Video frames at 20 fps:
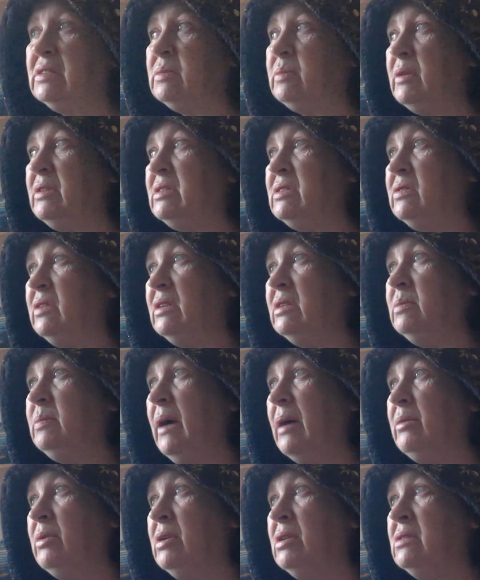spins things
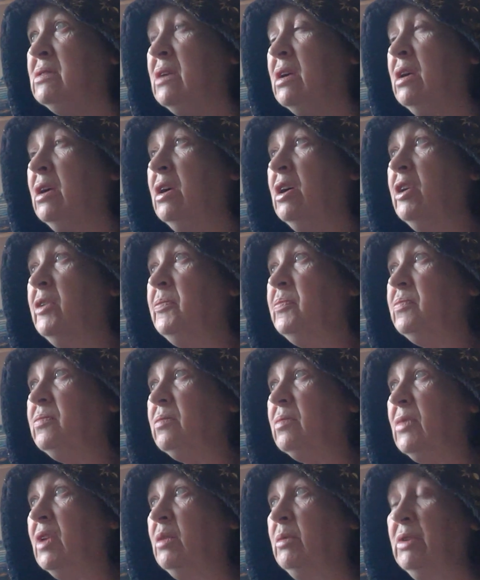backwards.
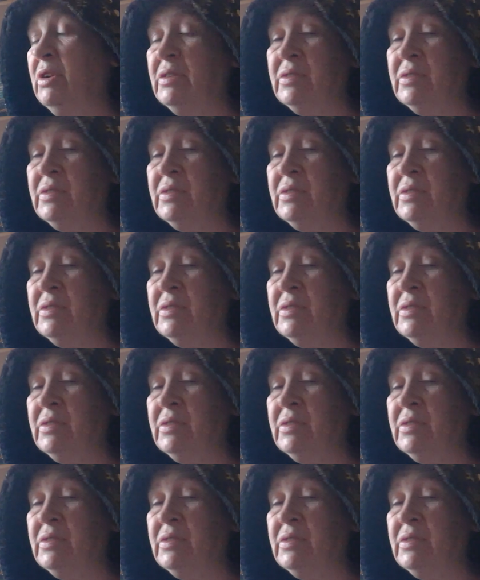We